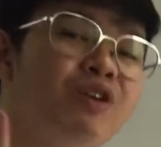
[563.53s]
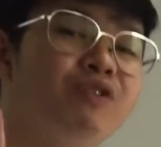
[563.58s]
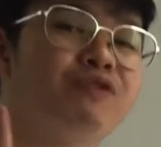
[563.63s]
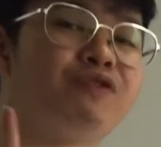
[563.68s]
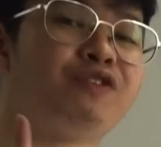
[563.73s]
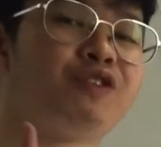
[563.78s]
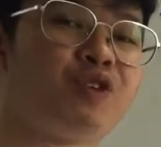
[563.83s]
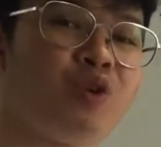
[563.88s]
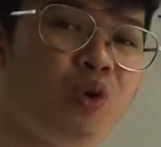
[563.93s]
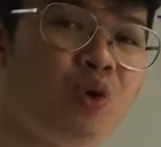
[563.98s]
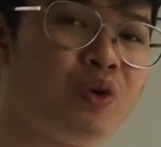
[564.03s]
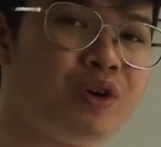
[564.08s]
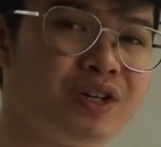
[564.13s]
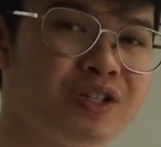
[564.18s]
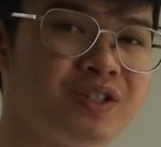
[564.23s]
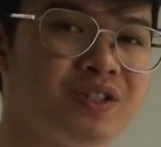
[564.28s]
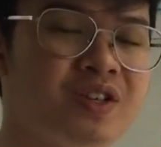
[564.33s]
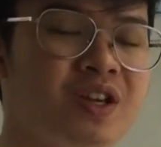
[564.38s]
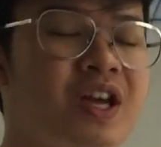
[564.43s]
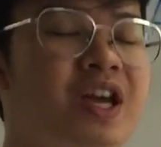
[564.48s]
of
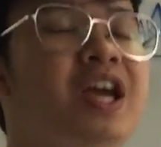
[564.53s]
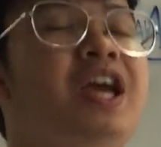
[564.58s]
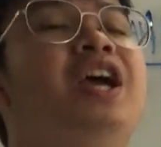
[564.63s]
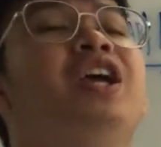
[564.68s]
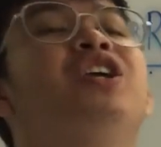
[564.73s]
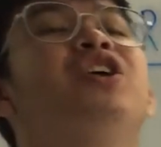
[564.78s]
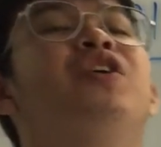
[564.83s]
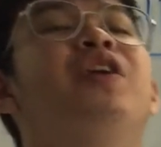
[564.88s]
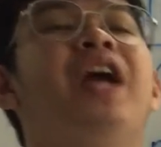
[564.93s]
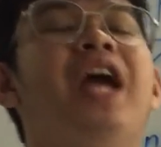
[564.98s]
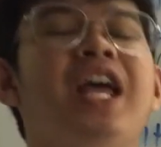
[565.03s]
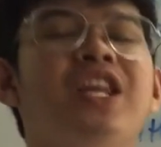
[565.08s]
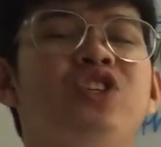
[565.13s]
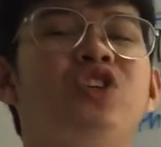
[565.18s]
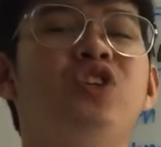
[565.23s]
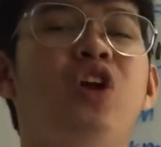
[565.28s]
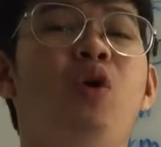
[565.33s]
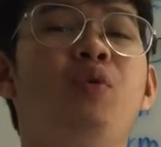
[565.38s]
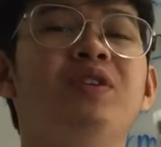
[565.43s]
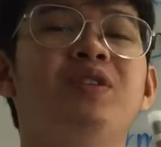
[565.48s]
course. Your n
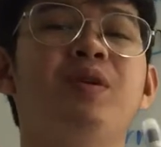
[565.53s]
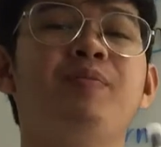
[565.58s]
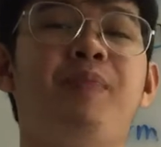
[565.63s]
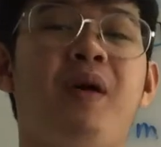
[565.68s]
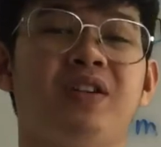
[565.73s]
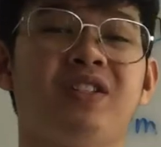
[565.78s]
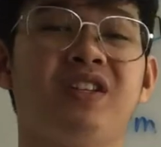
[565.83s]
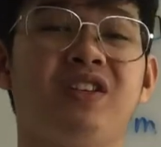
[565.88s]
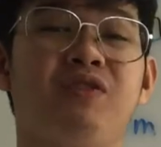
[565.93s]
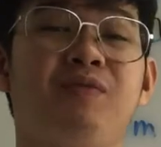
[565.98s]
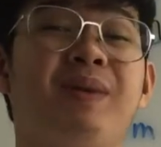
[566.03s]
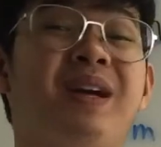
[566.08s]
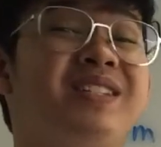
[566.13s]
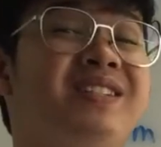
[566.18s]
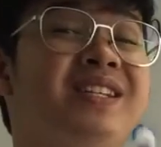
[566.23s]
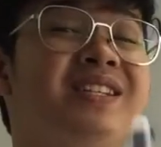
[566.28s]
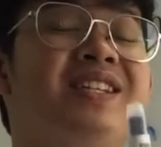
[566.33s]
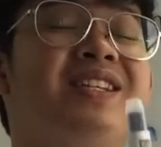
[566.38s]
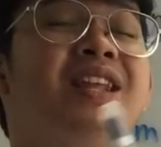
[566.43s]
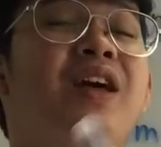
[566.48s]
should always be positive
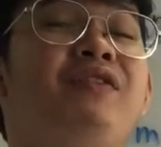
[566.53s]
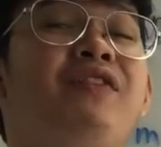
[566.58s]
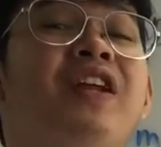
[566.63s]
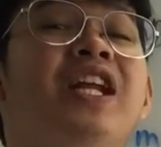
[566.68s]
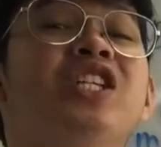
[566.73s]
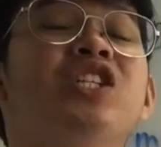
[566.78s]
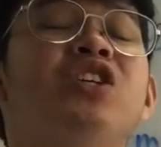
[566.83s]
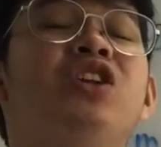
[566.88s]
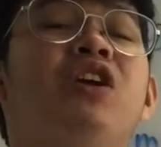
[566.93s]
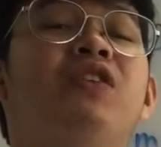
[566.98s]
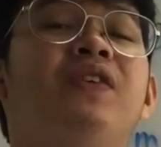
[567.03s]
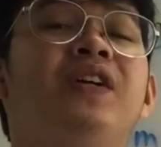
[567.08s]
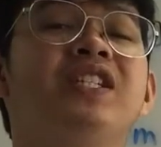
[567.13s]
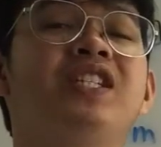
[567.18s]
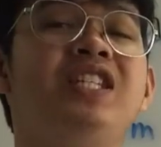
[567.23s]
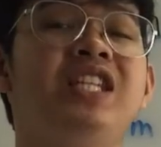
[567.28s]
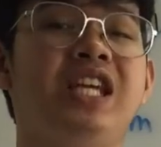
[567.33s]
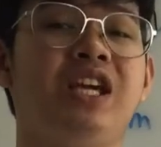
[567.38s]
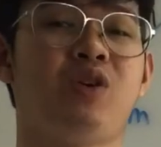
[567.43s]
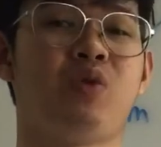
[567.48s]
because it's the definition of a
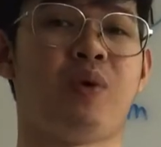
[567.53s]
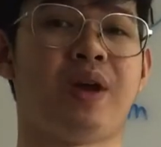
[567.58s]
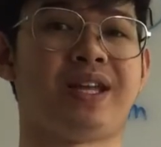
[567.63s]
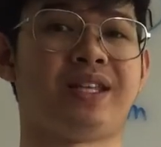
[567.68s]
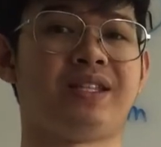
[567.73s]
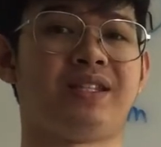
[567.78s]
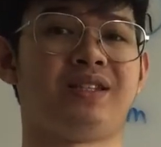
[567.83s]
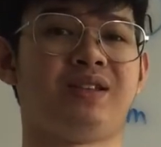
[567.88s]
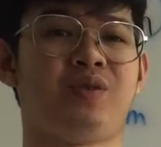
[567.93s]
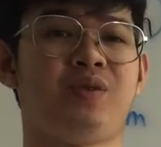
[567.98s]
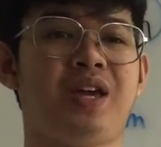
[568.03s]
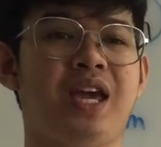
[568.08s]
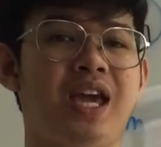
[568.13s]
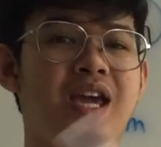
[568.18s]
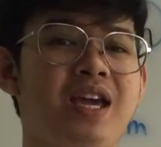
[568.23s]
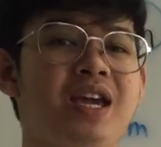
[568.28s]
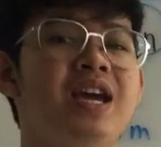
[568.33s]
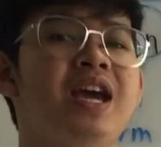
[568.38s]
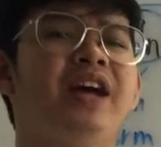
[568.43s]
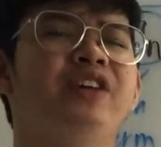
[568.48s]
sequence,
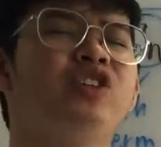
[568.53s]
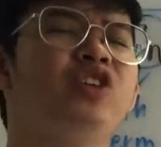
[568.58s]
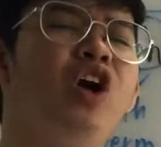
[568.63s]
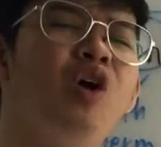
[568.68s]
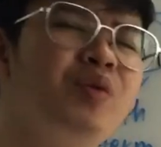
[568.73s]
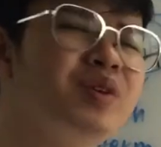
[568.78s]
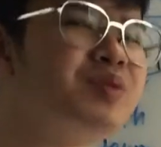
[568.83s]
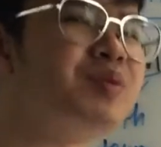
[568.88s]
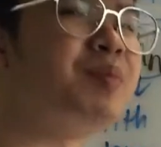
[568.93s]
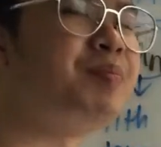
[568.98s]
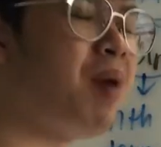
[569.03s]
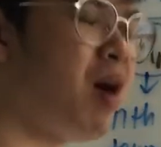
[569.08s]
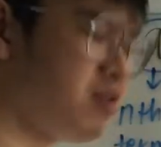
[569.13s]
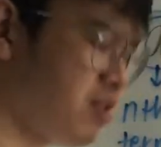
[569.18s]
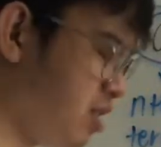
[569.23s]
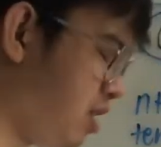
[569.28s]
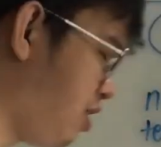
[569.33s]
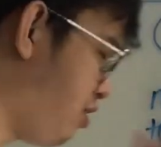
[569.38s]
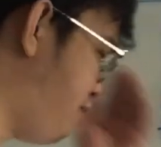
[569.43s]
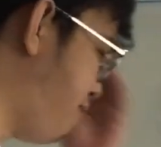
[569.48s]
okay? It should always be
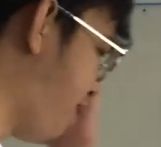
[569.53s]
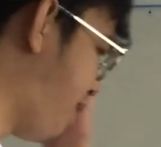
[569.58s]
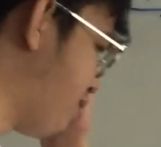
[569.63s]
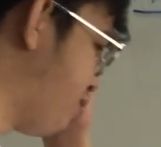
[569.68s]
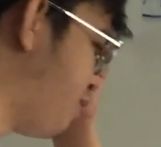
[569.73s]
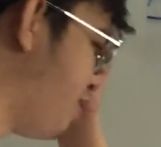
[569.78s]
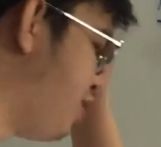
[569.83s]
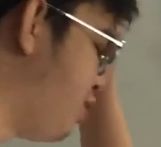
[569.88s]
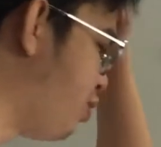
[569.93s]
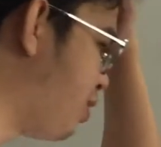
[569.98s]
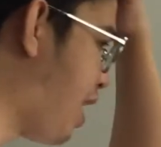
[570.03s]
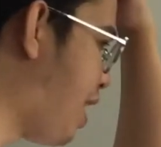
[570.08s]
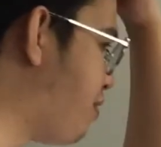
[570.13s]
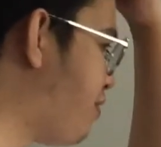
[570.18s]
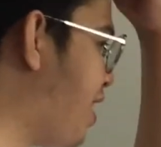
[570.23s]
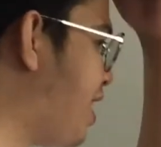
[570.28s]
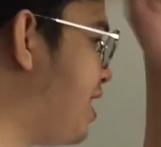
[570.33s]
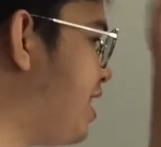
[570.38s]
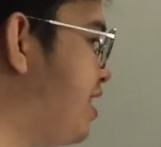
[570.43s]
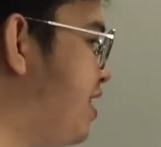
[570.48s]
positive because we don't
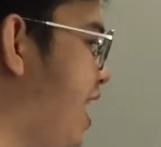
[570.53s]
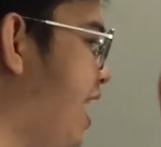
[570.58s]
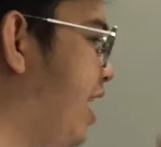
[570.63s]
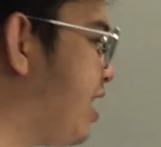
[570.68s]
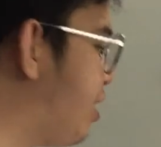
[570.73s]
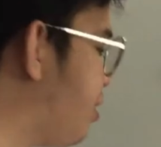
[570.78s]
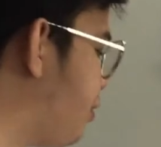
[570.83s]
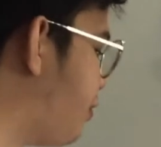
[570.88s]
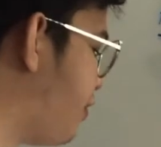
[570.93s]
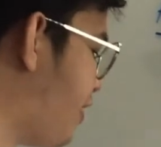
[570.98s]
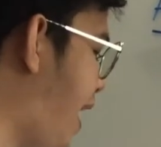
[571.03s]
have any negative